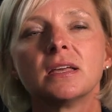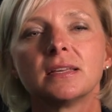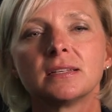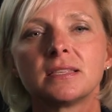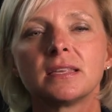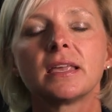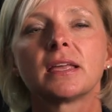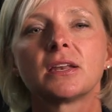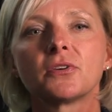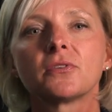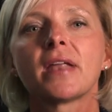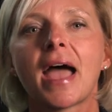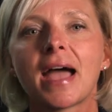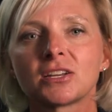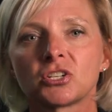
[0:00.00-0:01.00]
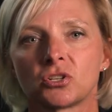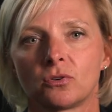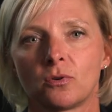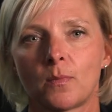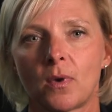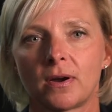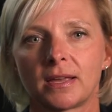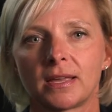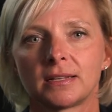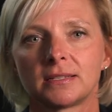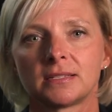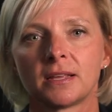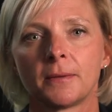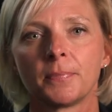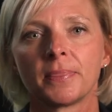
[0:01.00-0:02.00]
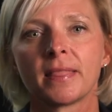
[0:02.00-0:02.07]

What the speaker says: is the international markets.